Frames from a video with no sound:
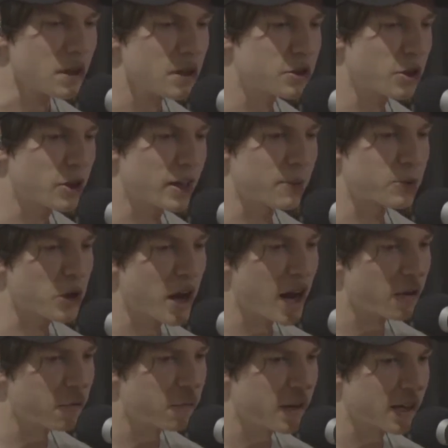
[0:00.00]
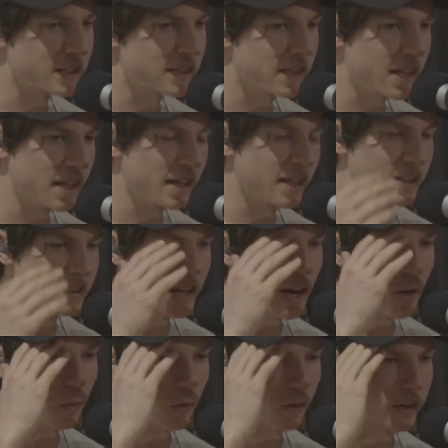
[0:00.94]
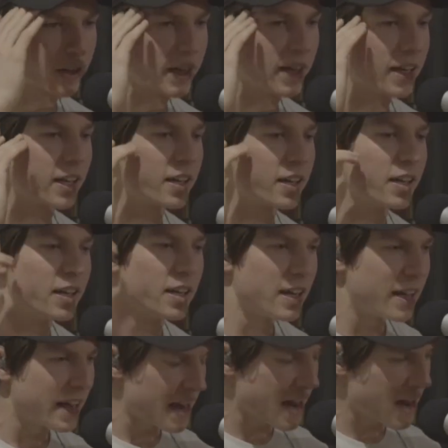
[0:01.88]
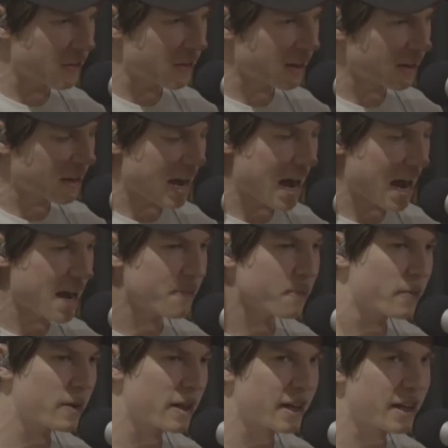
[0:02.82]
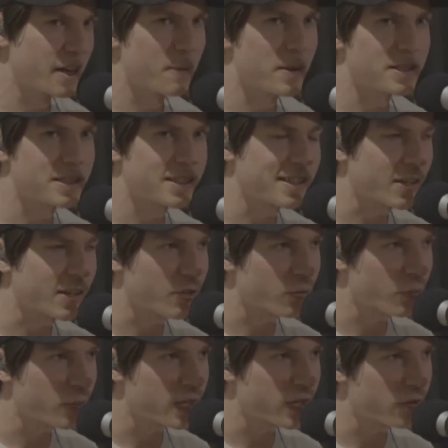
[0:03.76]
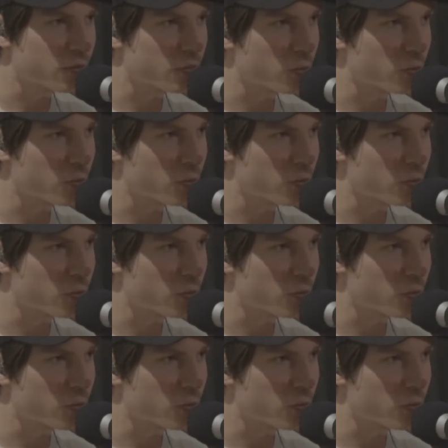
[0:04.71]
So then I'm trying to fix it, and it's not working. And then I ended up missing like 3 or